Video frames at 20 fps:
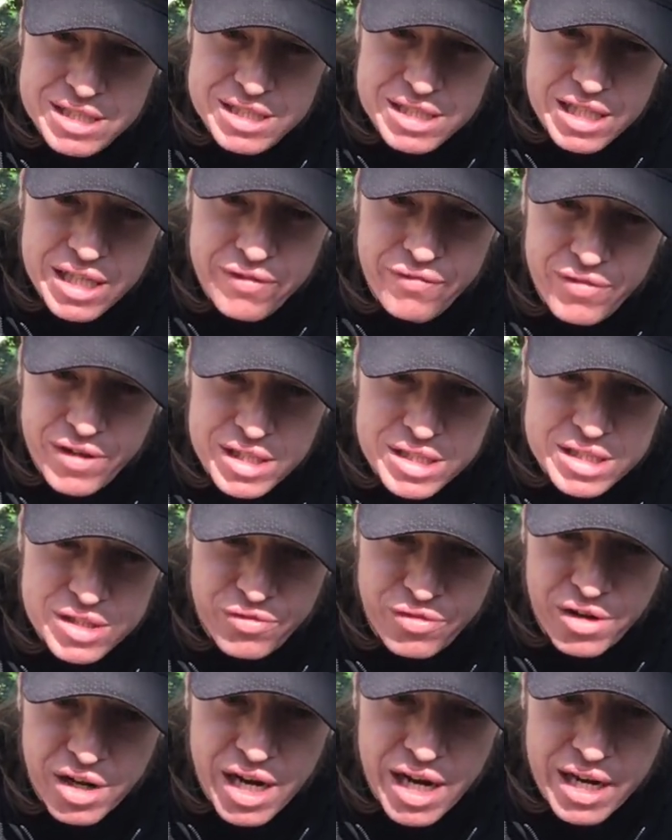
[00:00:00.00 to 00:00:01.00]
defense
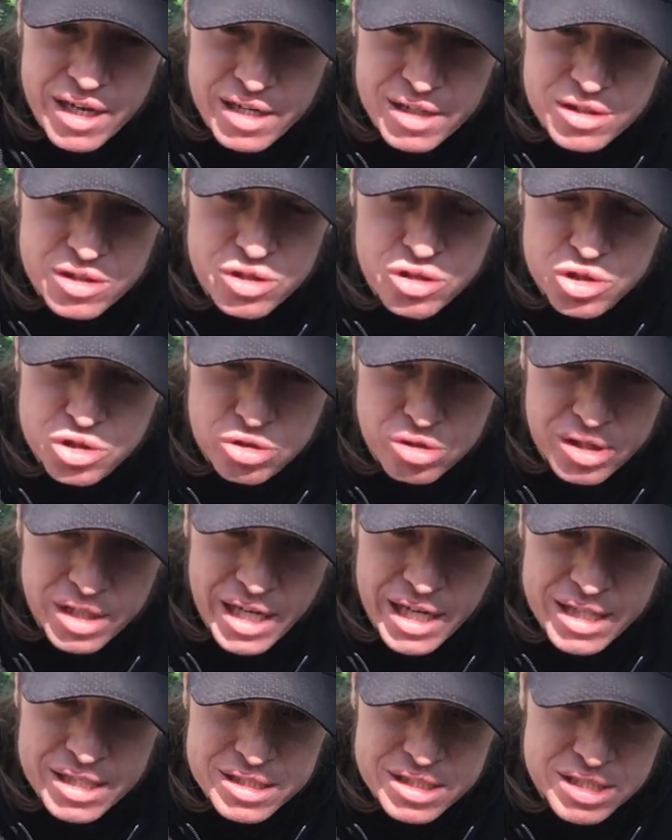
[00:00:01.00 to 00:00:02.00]
for how to
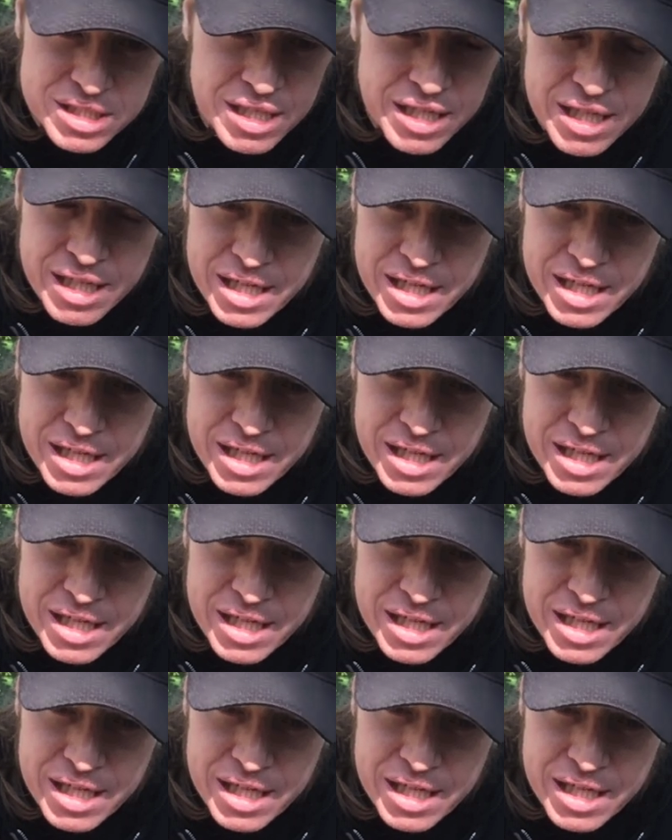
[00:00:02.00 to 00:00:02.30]
neutralize